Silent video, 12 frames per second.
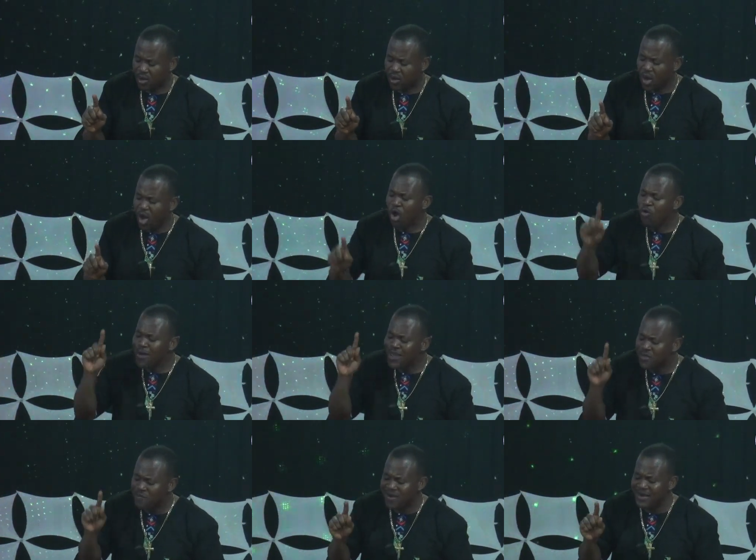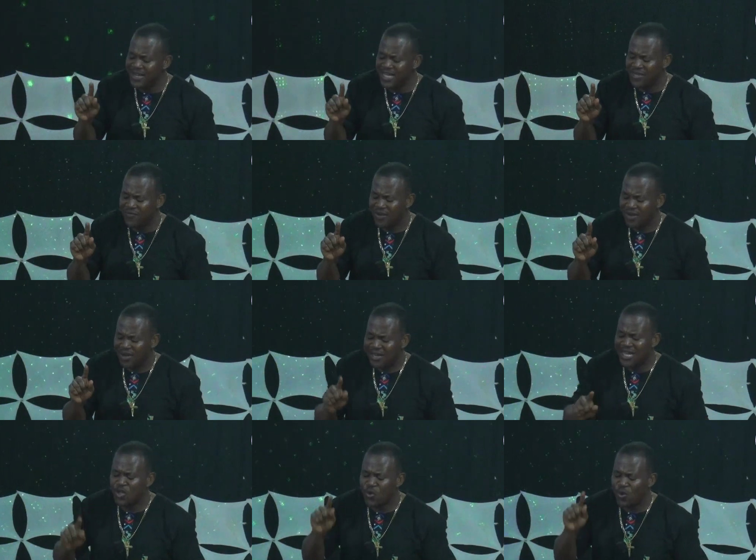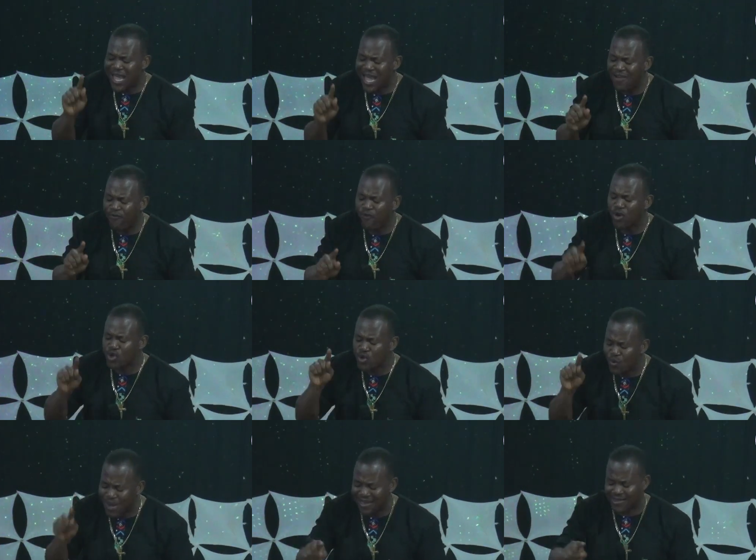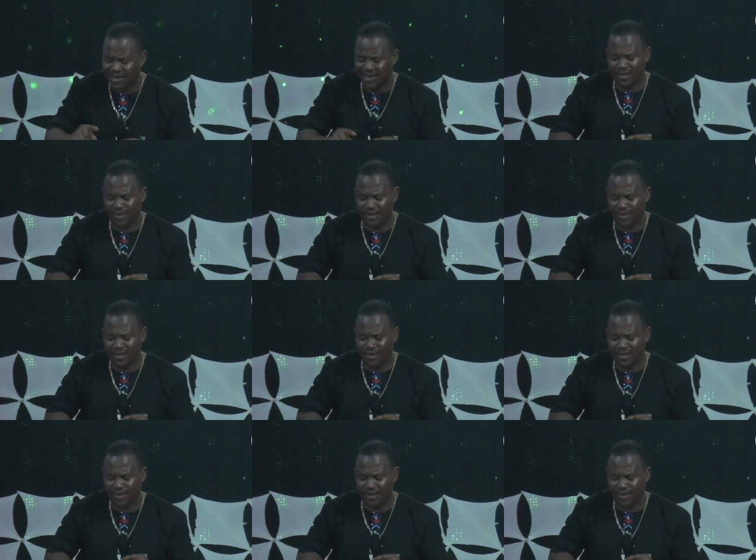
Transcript: Always believe that you have what you ask.